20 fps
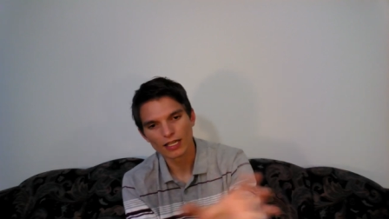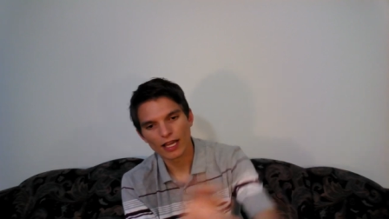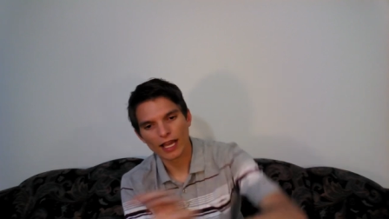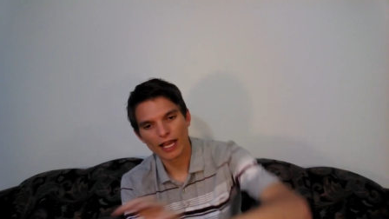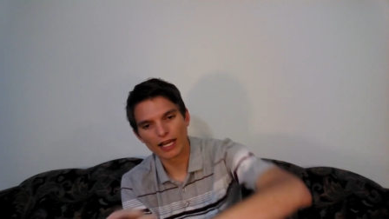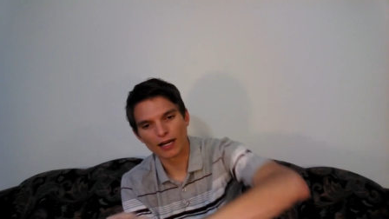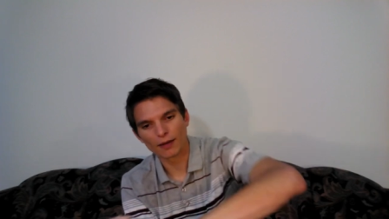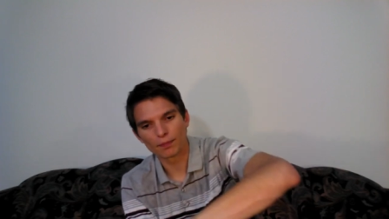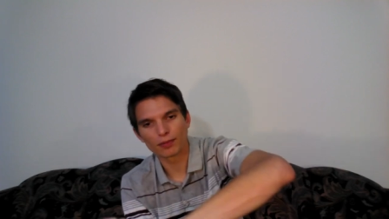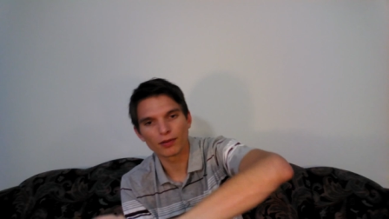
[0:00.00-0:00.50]

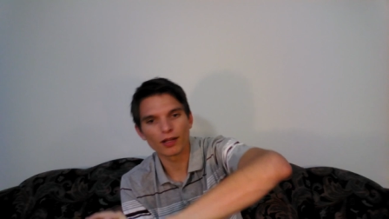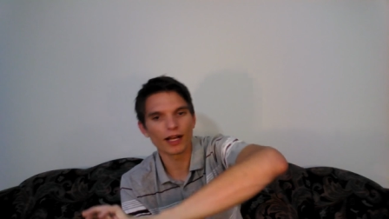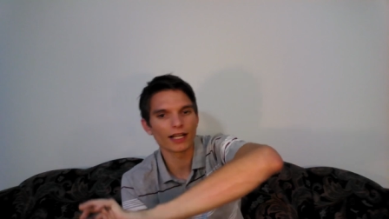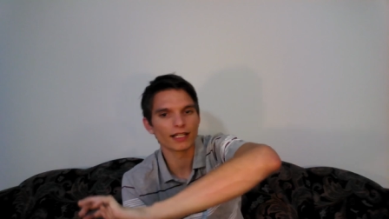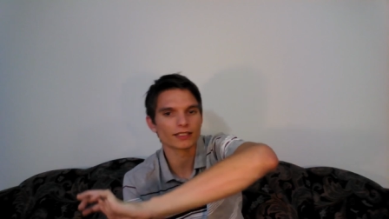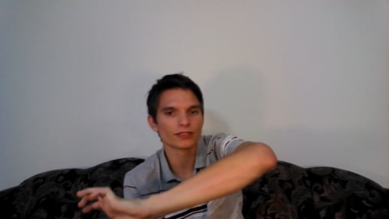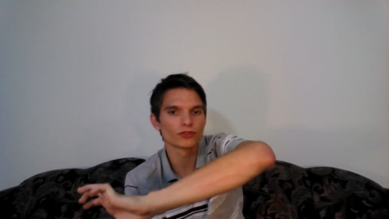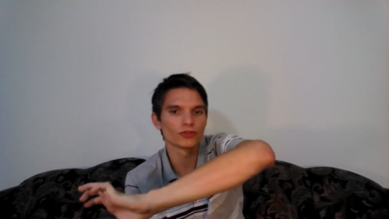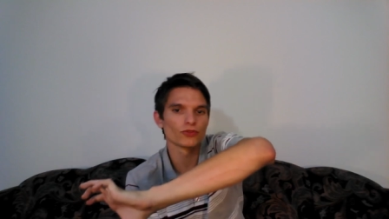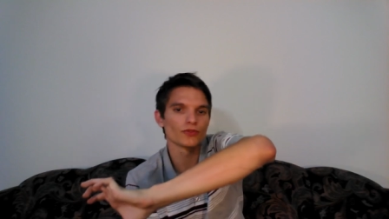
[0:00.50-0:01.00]
and
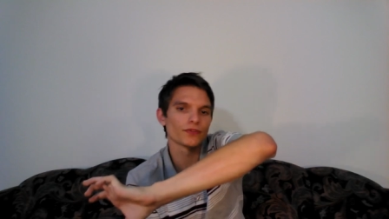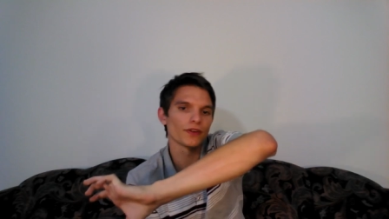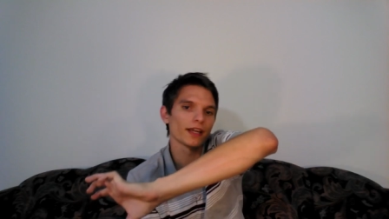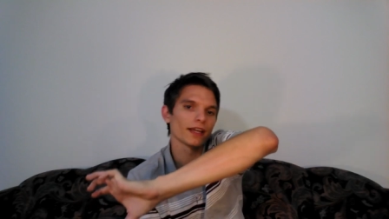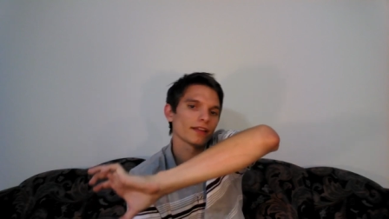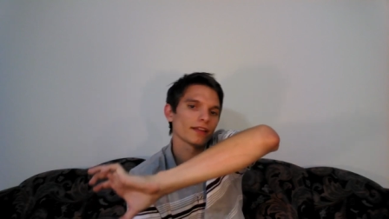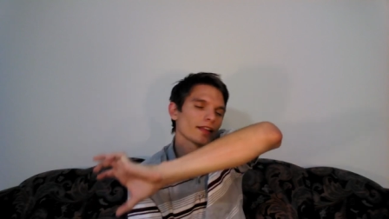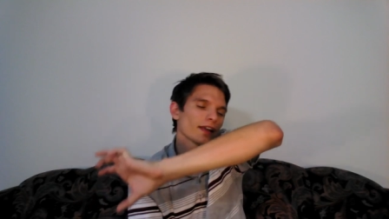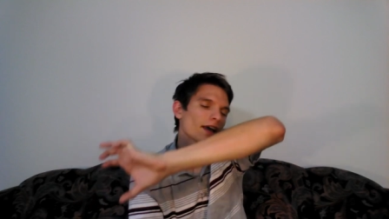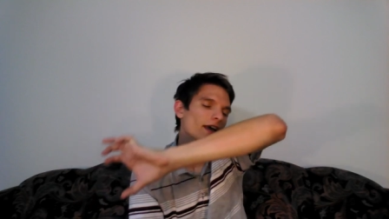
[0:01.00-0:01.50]
applies to
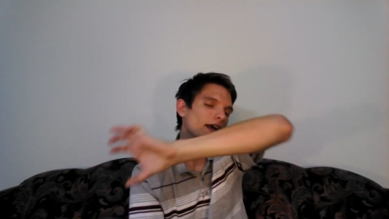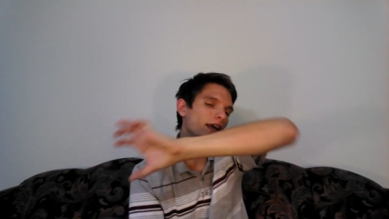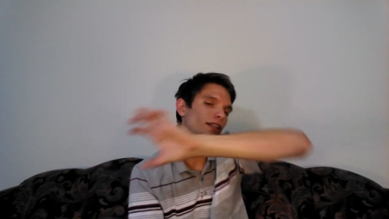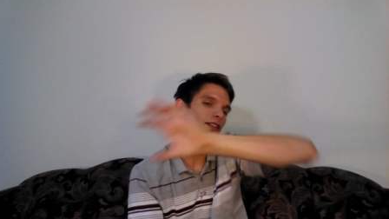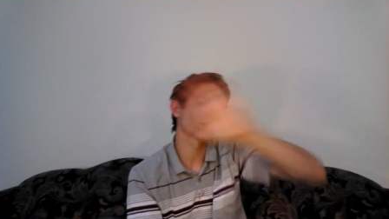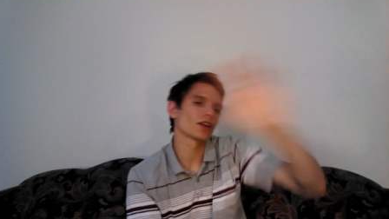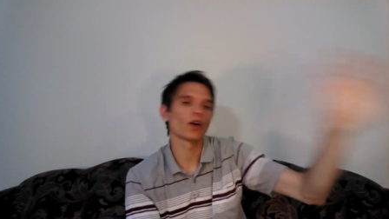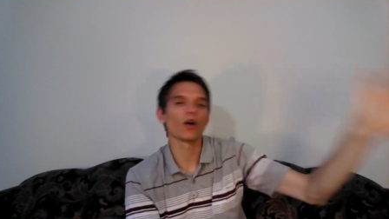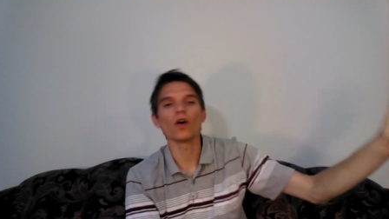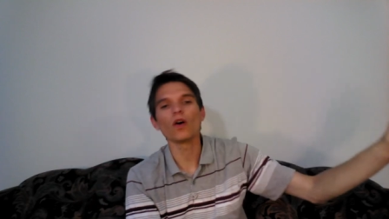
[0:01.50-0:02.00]
faith as
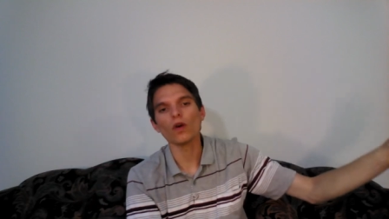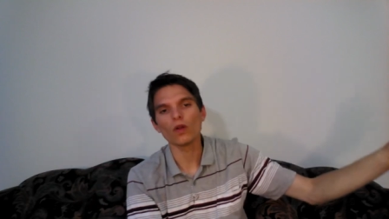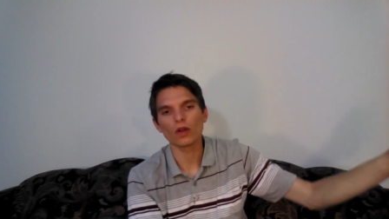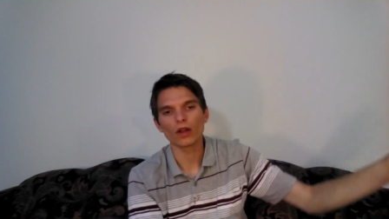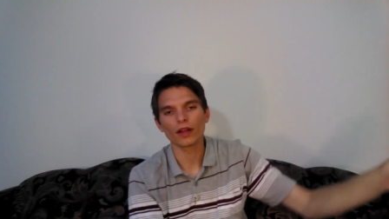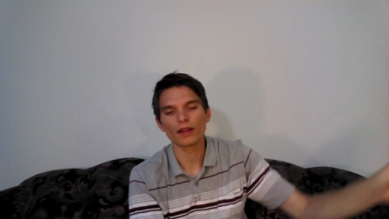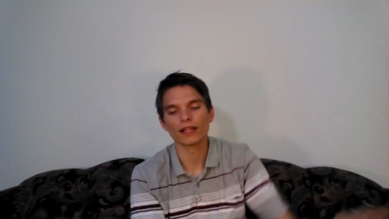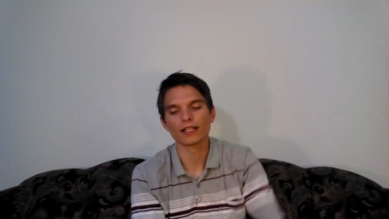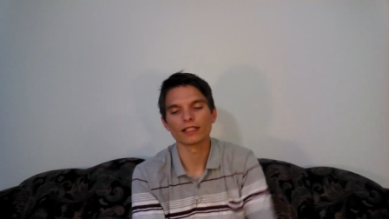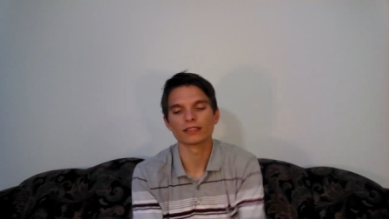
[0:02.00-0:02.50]
a
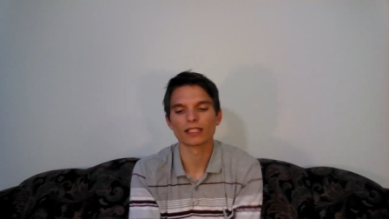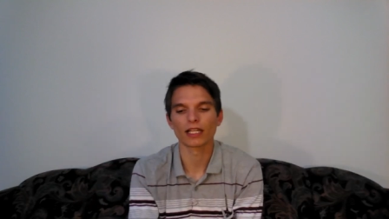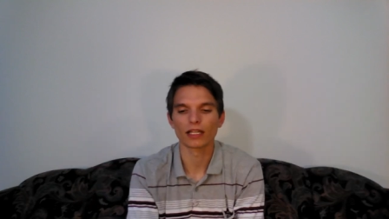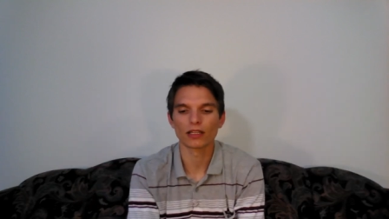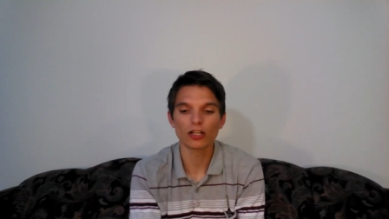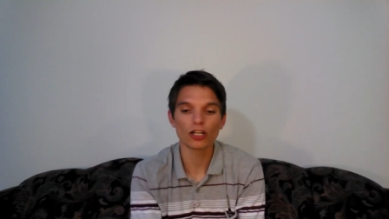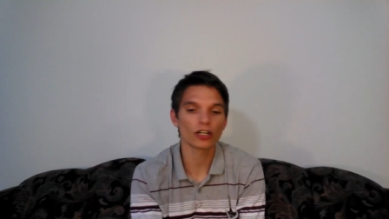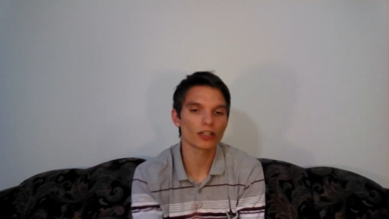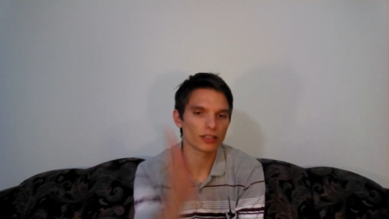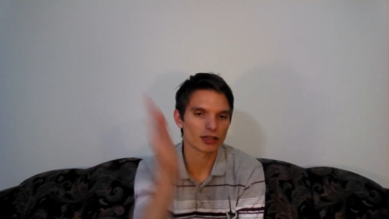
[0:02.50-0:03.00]
whole. And they say,
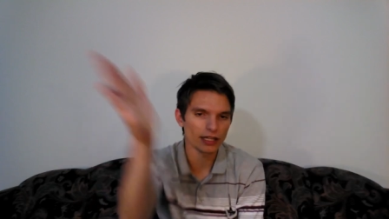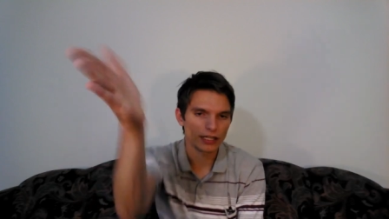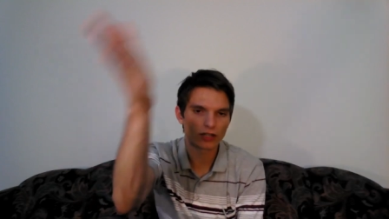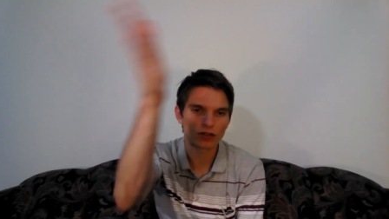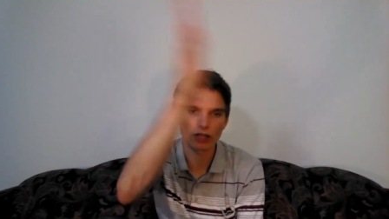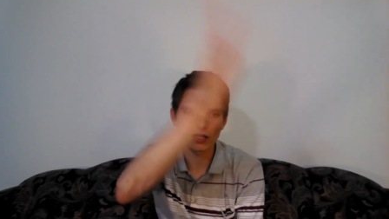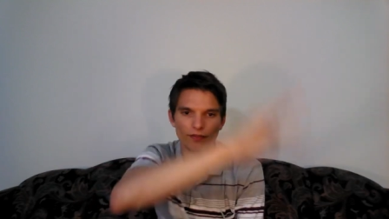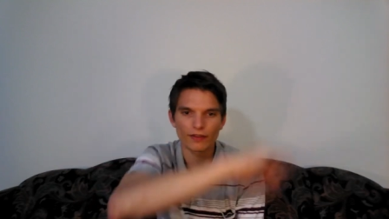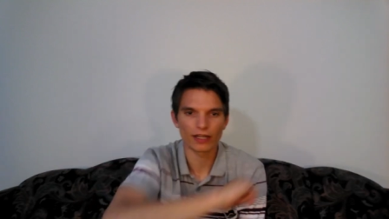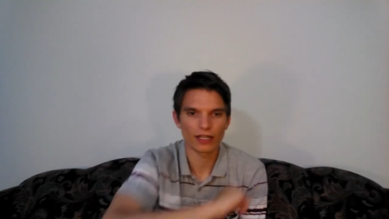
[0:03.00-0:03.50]
look, they
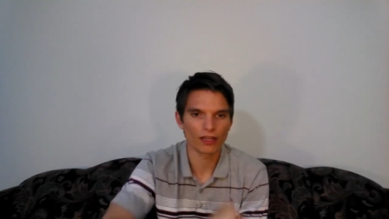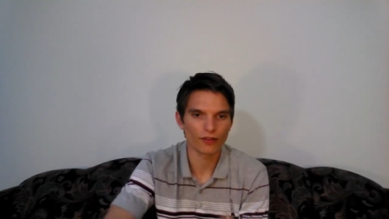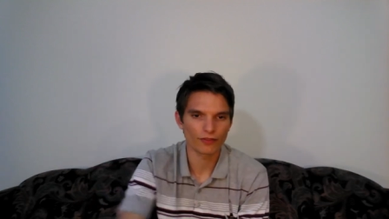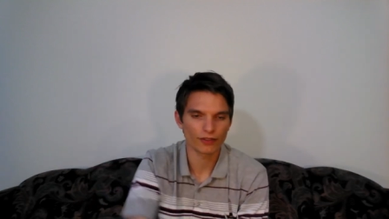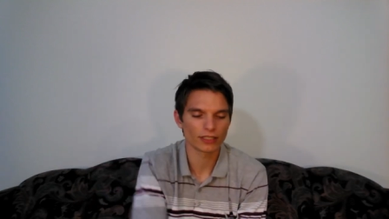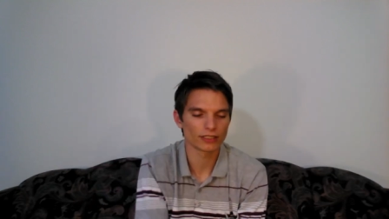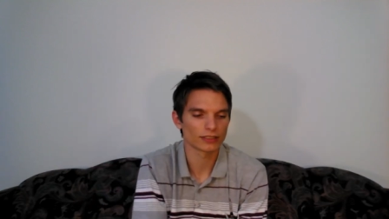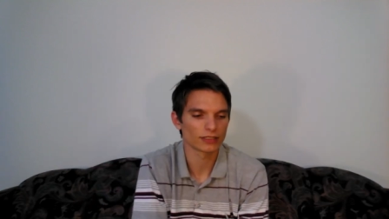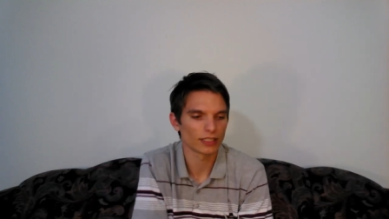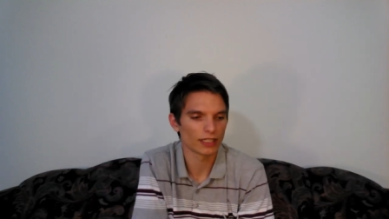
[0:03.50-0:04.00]
don't have any
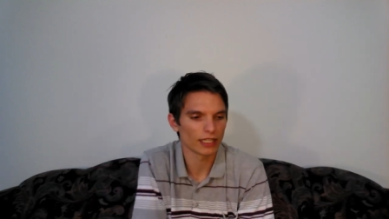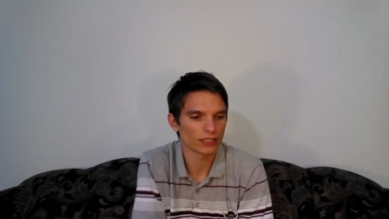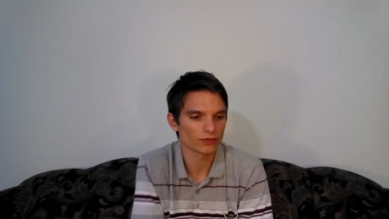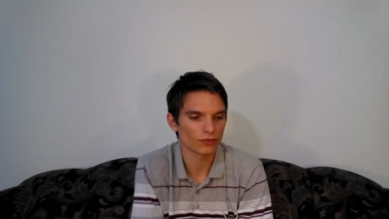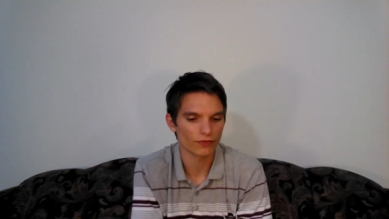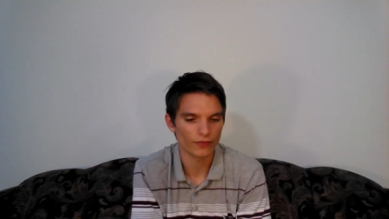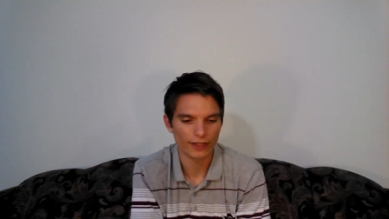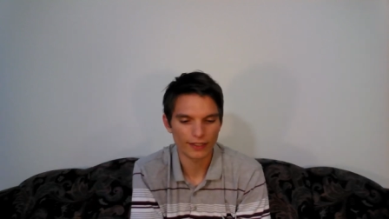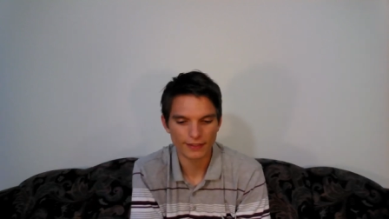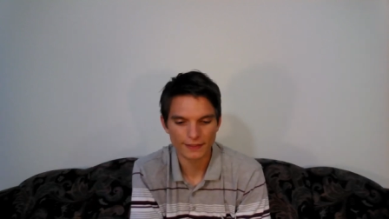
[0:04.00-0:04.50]
evidence, and that's
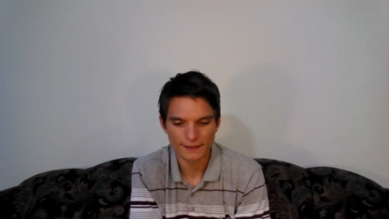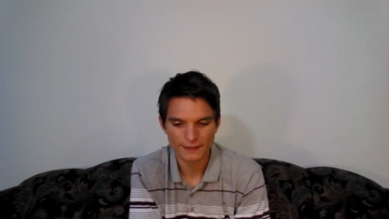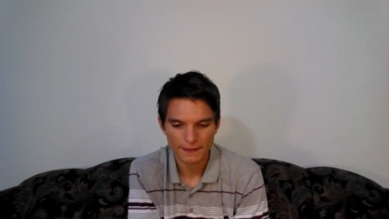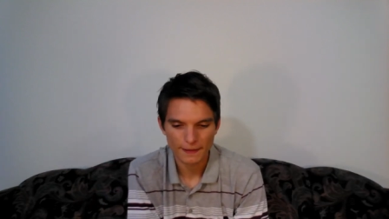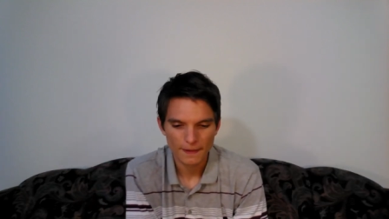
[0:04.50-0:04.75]
what faith is.